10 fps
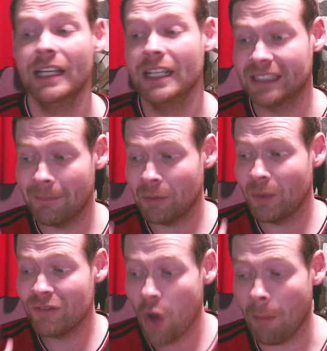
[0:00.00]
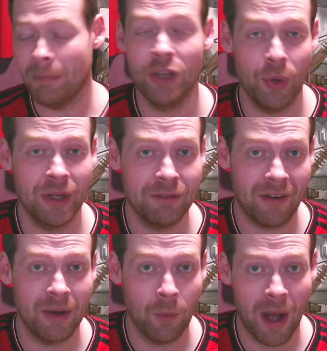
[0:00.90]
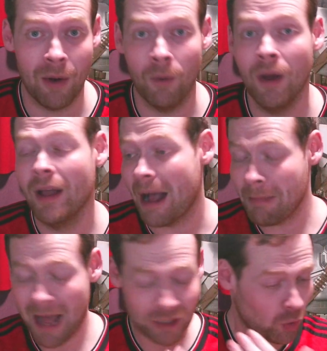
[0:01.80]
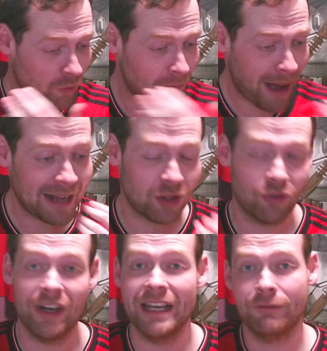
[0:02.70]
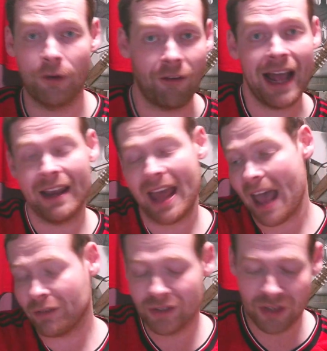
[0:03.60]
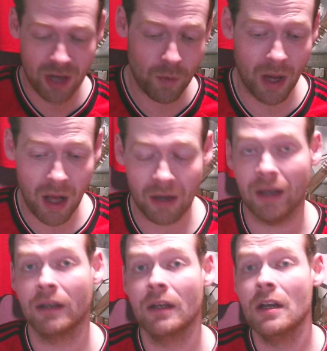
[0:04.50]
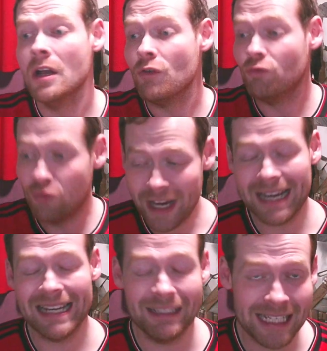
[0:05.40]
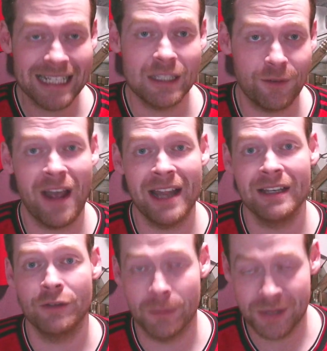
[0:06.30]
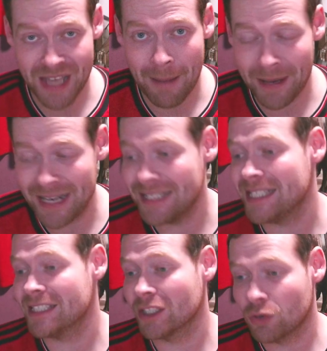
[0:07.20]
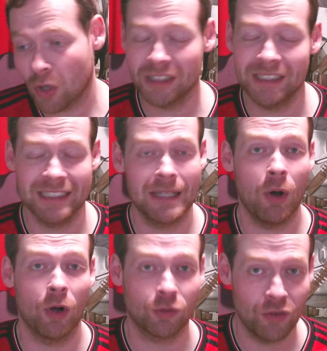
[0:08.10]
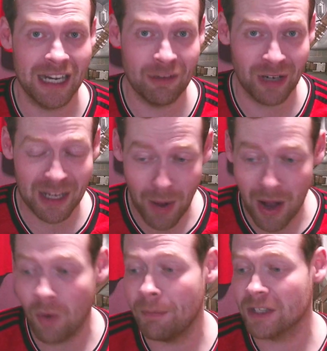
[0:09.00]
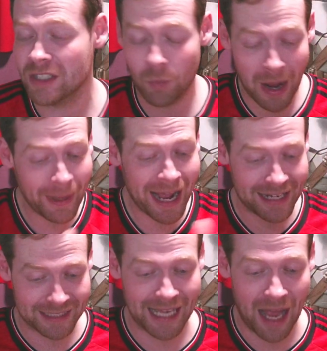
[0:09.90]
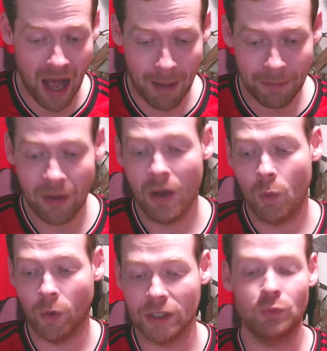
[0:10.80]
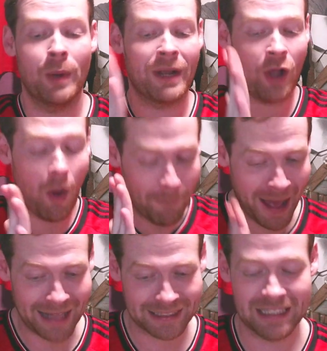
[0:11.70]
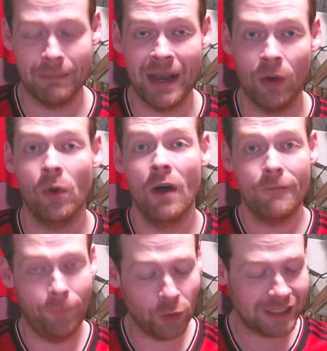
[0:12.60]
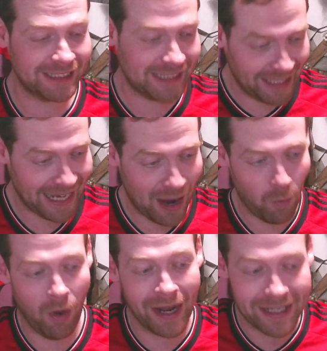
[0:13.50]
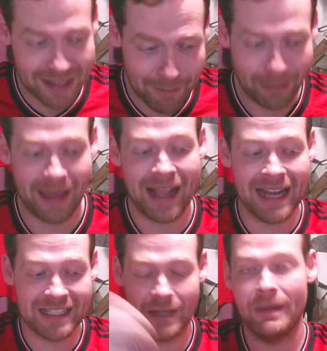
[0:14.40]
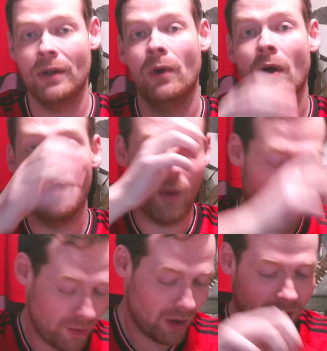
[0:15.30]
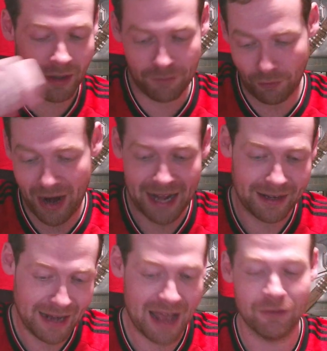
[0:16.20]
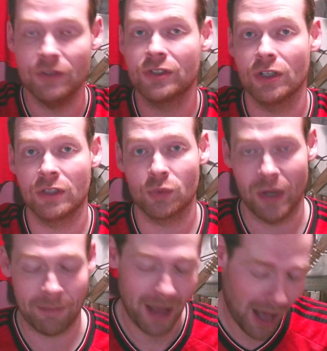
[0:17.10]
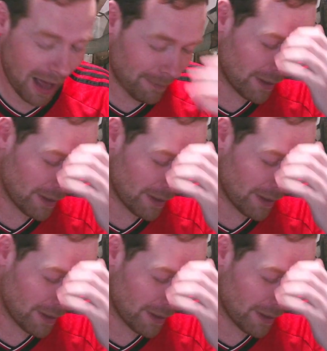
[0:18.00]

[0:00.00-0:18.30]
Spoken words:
Something we've not been doing very well. And that sort of back three of Varane, Evans and Onana really did defend from set pieces and crosses into the box really, really well. Because the way we had it set up was we were compact in the middle, forcing City out wide to then play it into the middle where Onana, Varane and Evans could sweep it up.